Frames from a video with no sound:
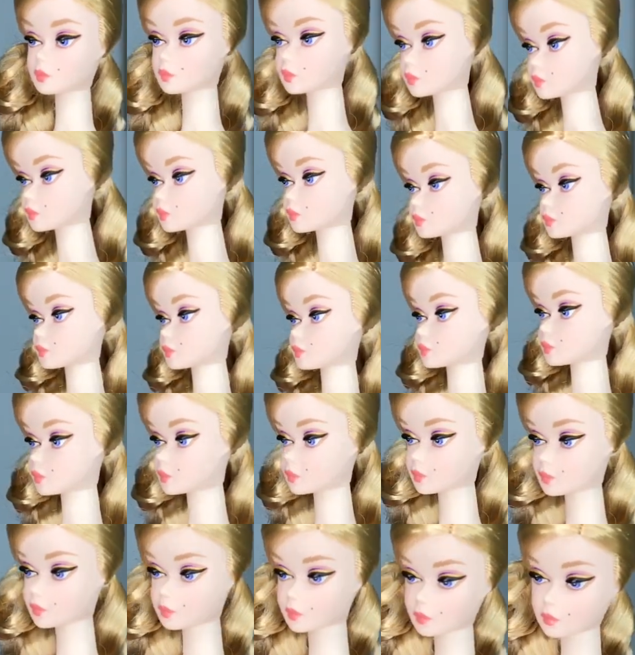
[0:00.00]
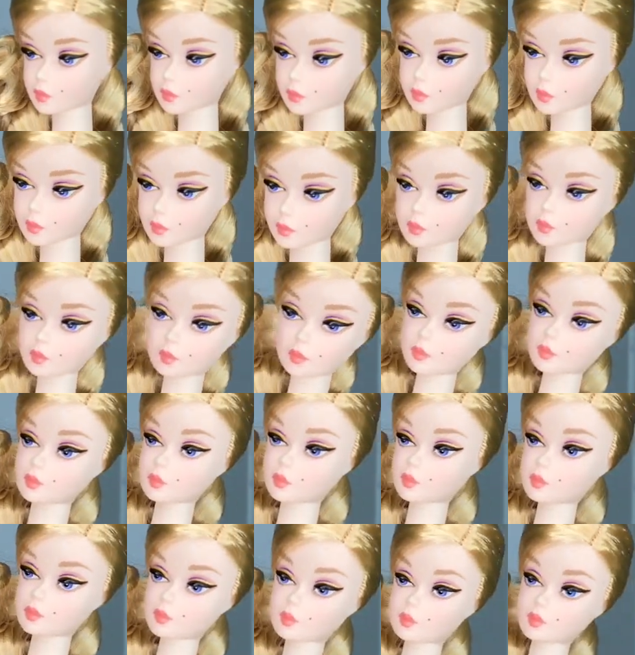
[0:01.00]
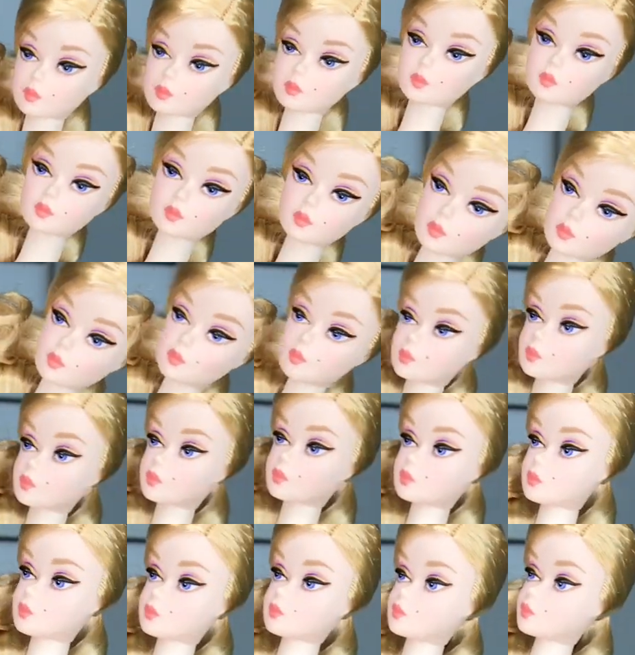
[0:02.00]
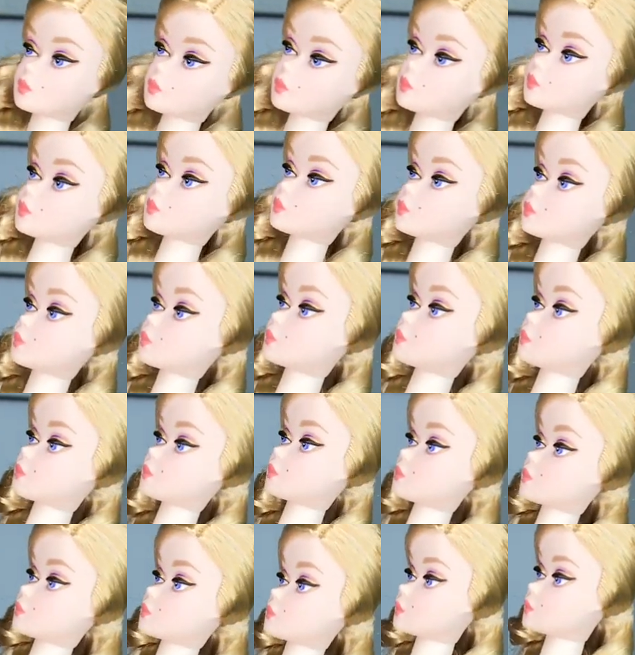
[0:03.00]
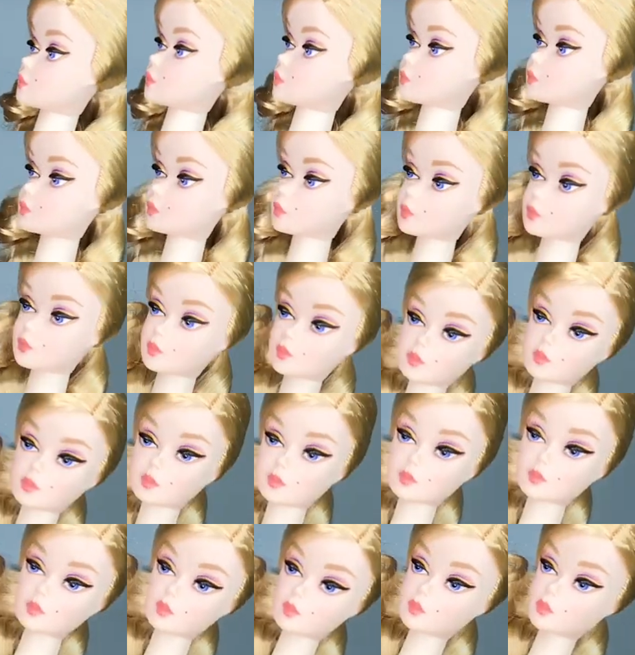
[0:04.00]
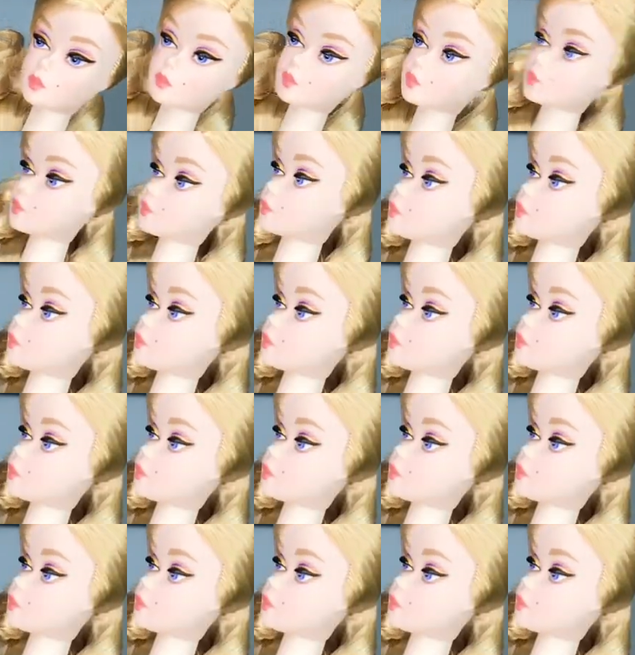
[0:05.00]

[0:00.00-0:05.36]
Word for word: So that helps her pose. Um, and then she does move side